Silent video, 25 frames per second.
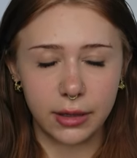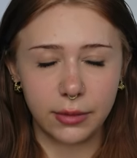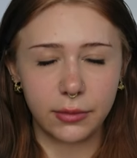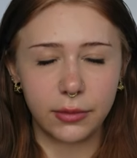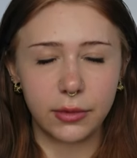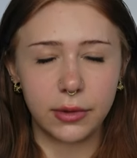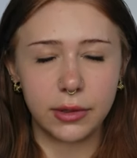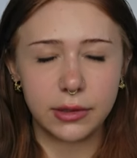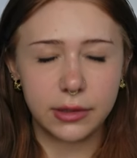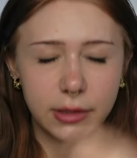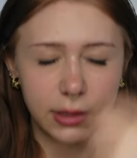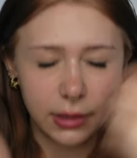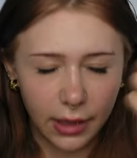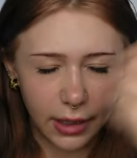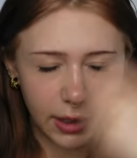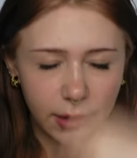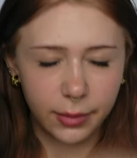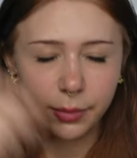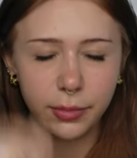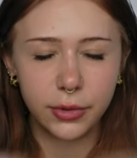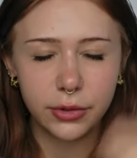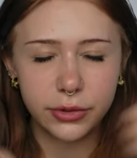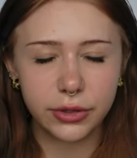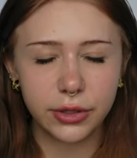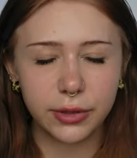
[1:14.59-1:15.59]
I'm going to
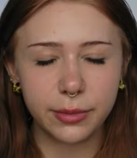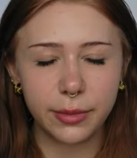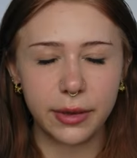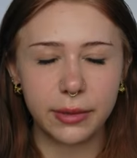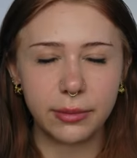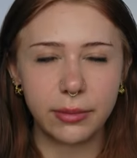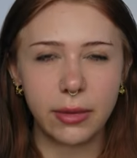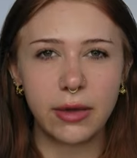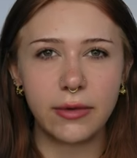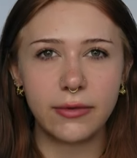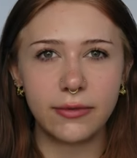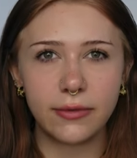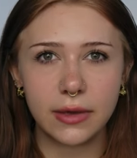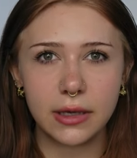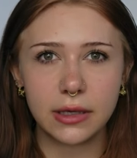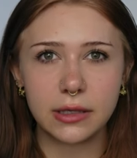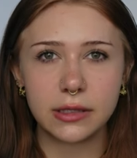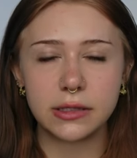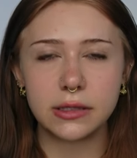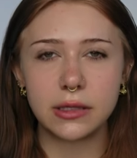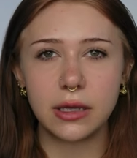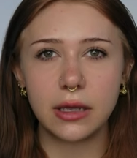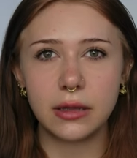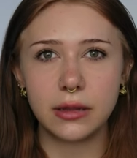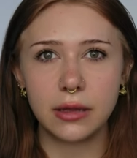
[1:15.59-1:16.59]
like put them on my
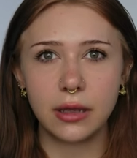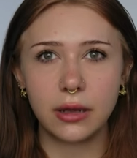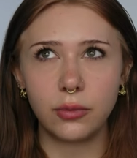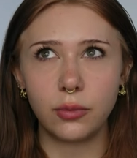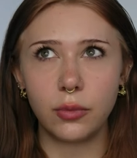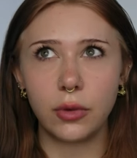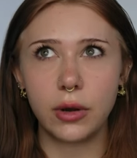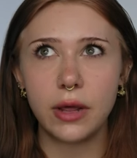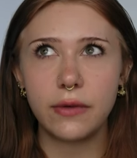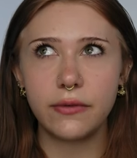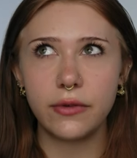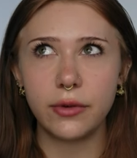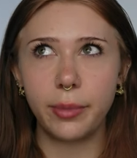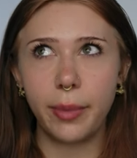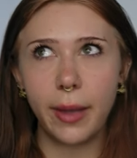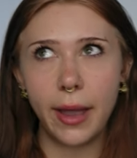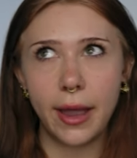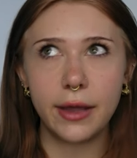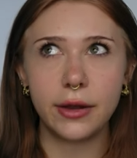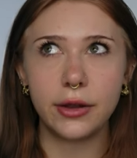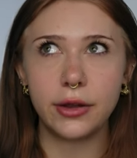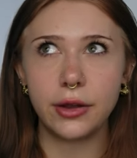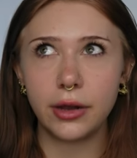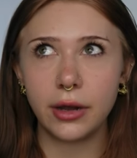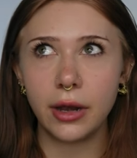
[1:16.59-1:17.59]
face, and then whatever
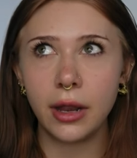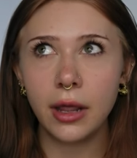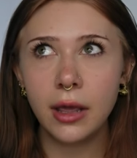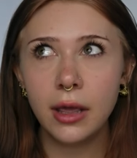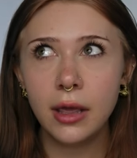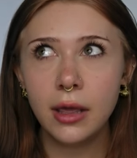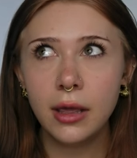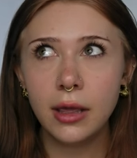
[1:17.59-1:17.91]
pattern